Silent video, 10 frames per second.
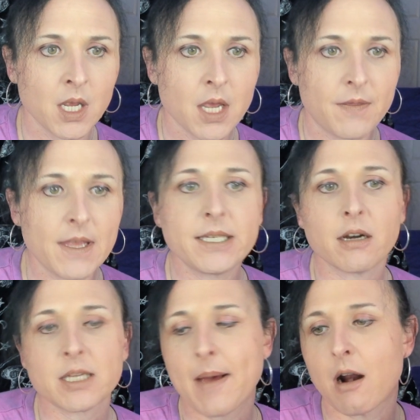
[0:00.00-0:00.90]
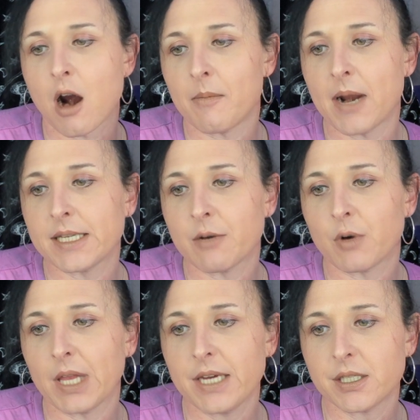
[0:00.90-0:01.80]
This year's about harmonizing
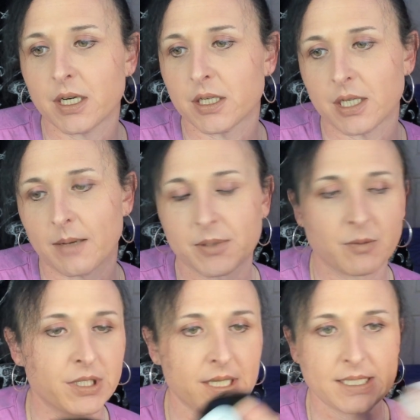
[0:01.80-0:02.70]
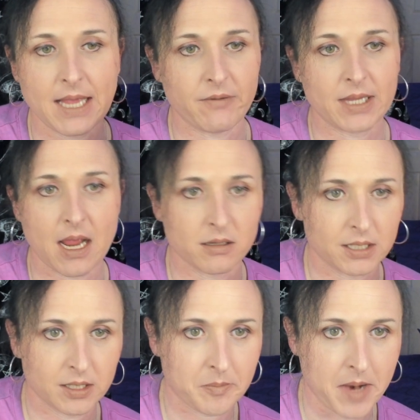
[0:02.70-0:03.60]
relationships, which the 7th house
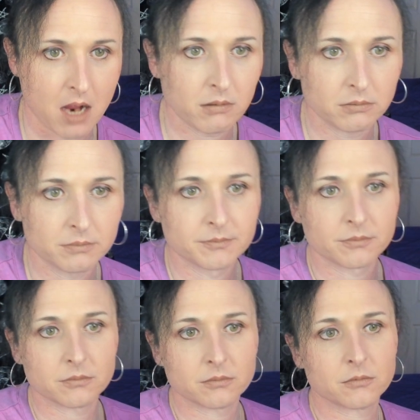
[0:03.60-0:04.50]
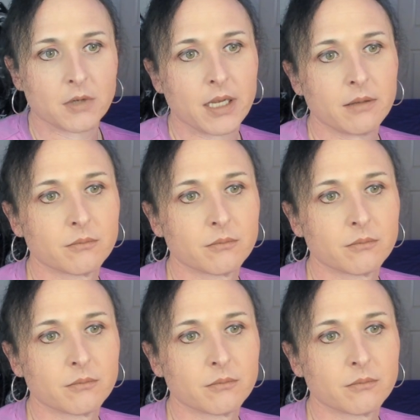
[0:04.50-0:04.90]
is about, right?